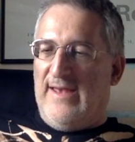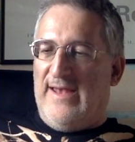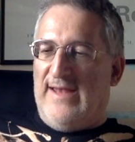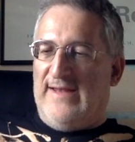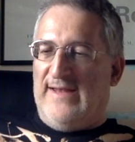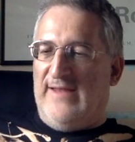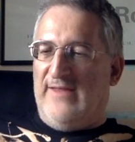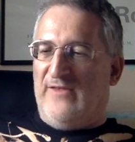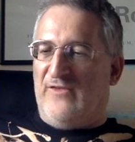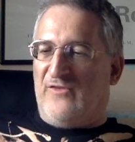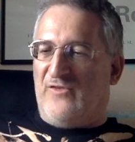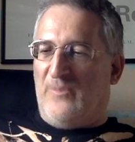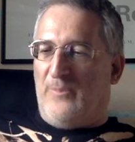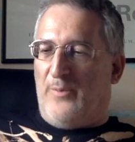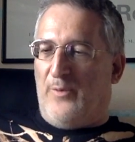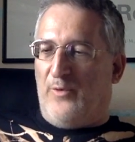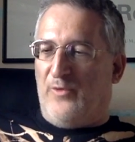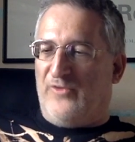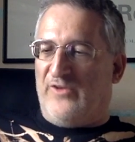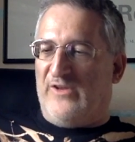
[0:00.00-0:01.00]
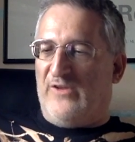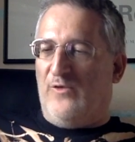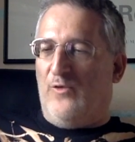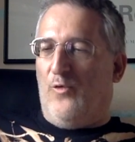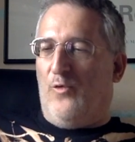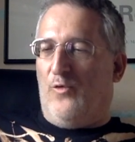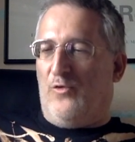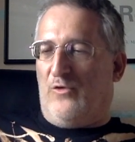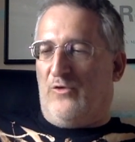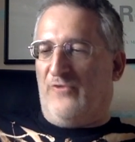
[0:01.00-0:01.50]
he neither supported
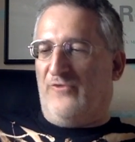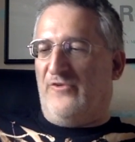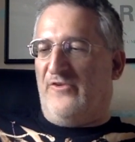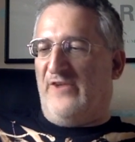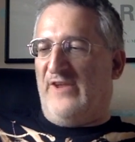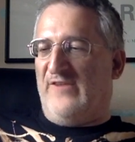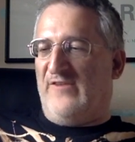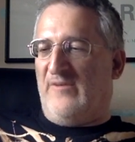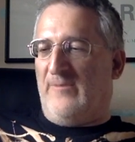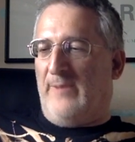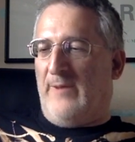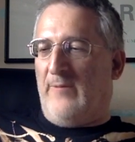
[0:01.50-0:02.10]
nor contradicted